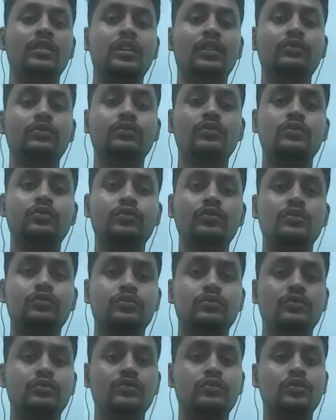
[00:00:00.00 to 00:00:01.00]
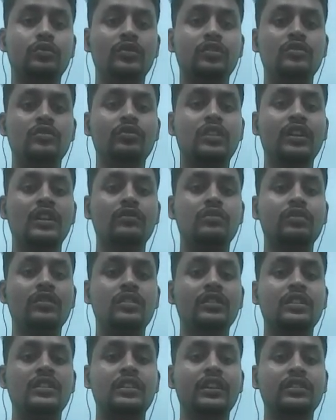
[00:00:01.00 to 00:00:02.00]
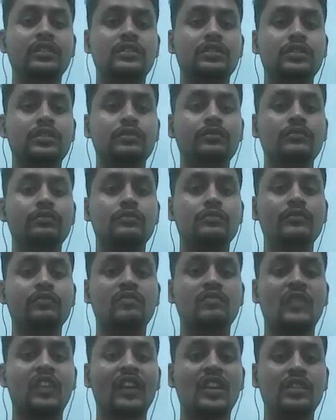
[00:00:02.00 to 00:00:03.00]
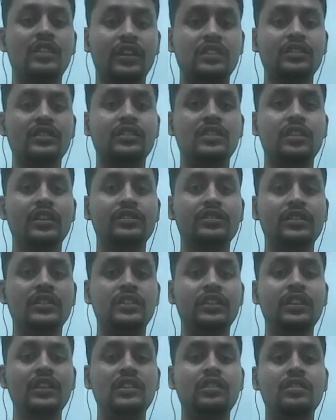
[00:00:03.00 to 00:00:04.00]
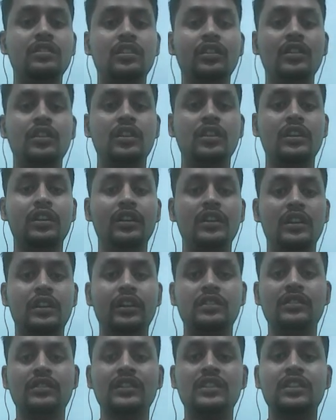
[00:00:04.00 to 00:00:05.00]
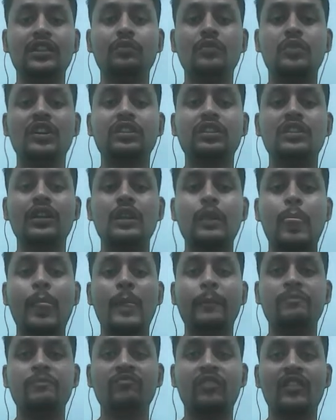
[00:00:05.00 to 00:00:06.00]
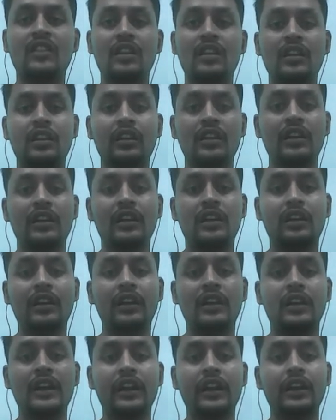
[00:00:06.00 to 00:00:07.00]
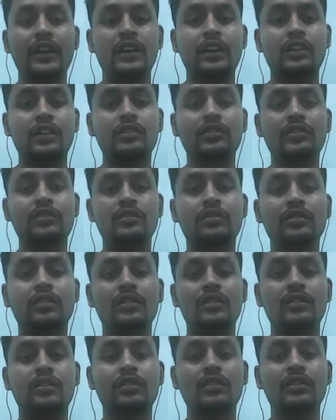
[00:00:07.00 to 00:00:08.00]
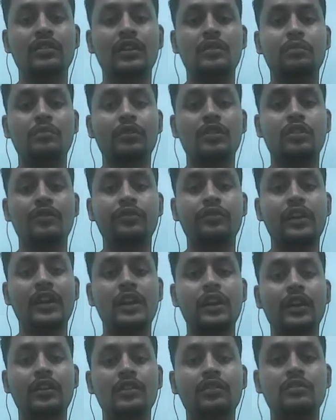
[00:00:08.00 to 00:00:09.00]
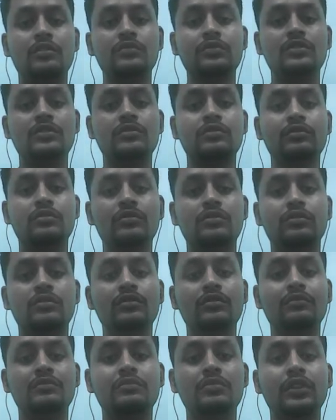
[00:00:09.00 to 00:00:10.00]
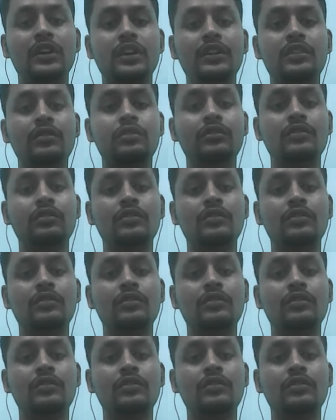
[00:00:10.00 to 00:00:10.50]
Now we want to calculate the density. Density, let's say D, is nothing but the added number of add atoms by